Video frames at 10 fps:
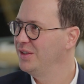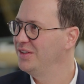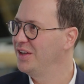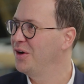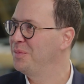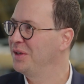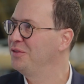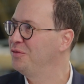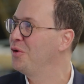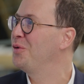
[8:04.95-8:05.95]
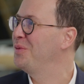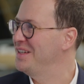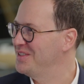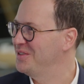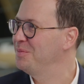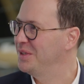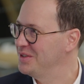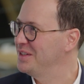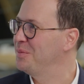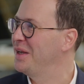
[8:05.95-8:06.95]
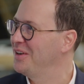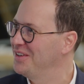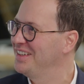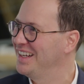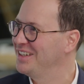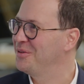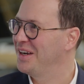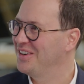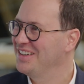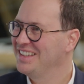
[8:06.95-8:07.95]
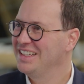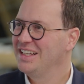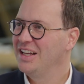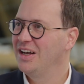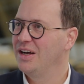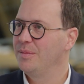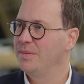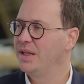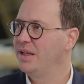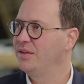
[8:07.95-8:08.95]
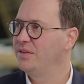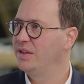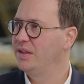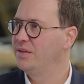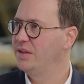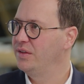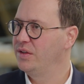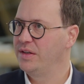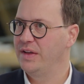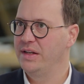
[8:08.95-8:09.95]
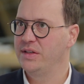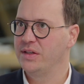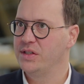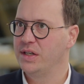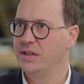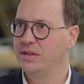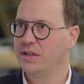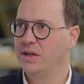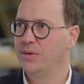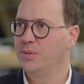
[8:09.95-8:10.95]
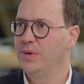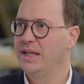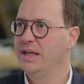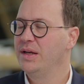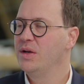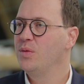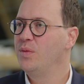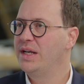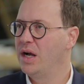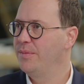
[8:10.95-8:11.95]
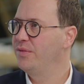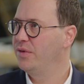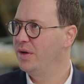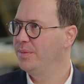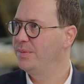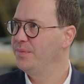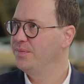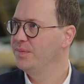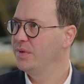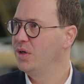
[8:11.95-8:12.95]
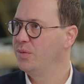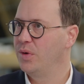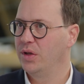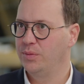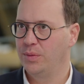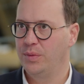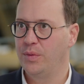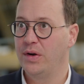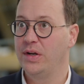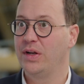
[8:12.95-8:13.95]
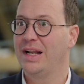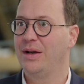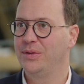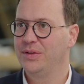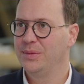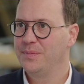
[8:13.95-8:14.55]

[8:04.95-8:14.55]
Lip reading: that are built for a reason because they're better and greater is an advantage. And, we come from a world where we were in the cloud.